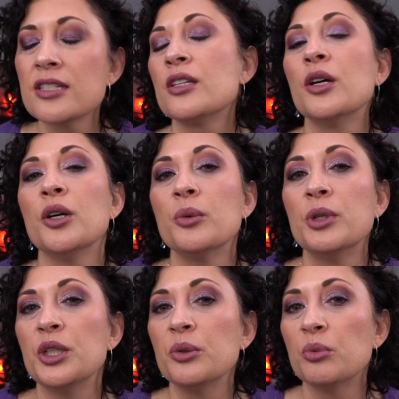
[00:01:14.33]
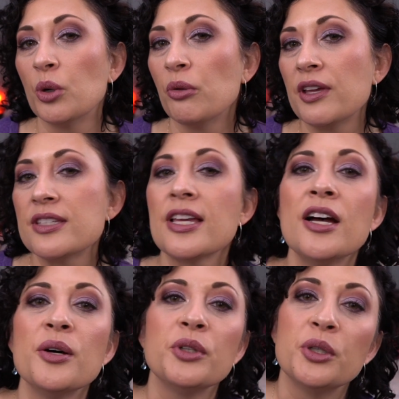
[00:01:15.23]
So when you roll things
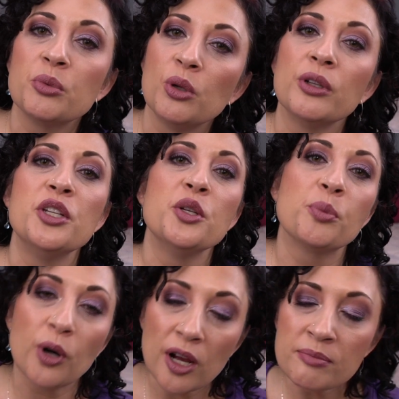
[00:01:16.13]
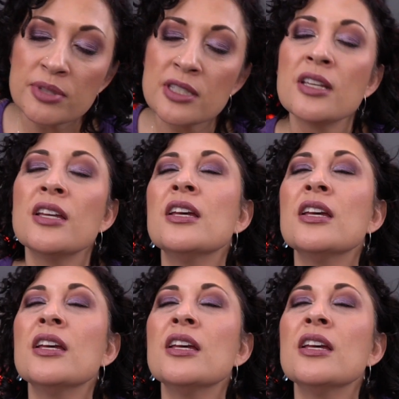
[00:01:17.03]
out, you roll in new prompts